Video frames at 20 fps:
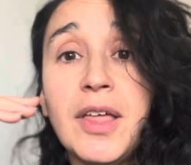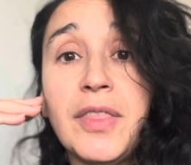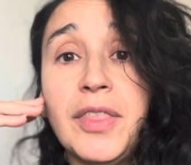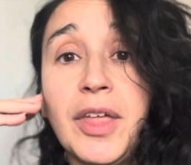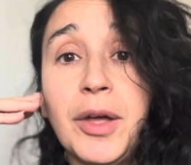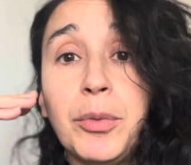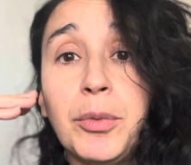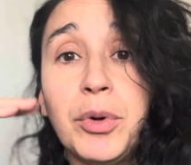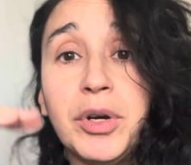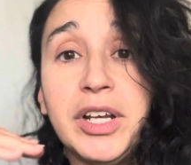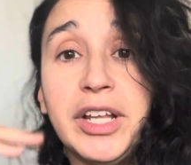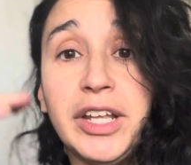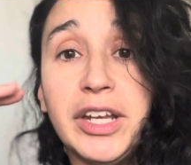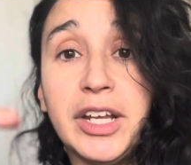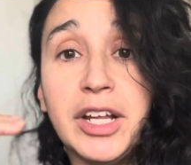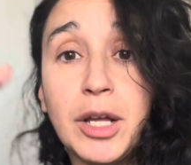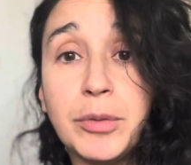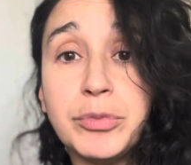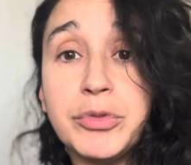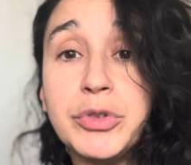that were
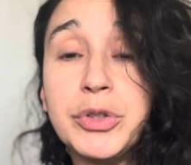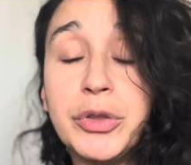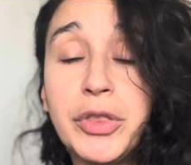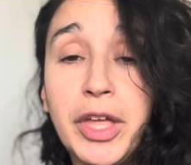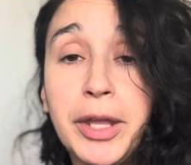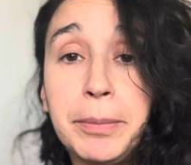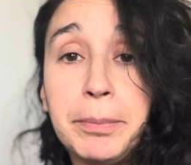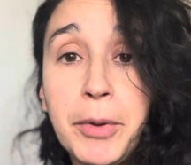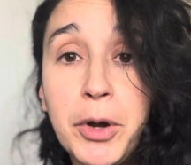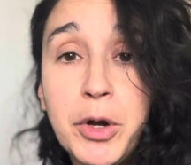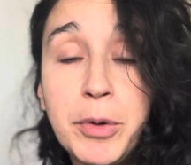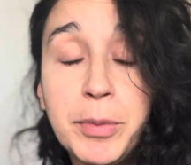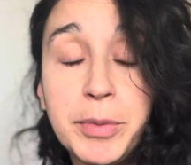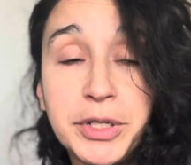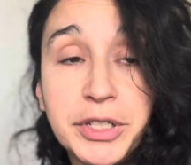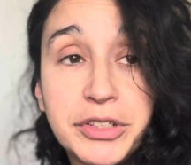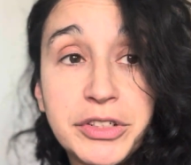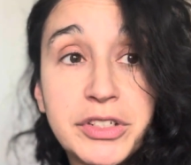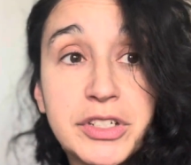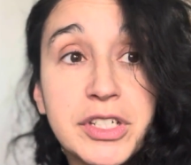leading up to that
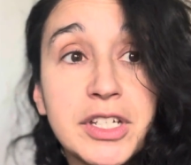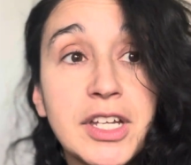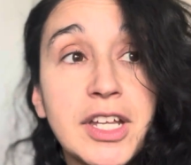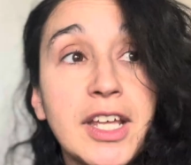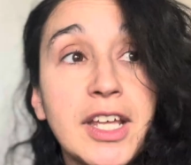moment.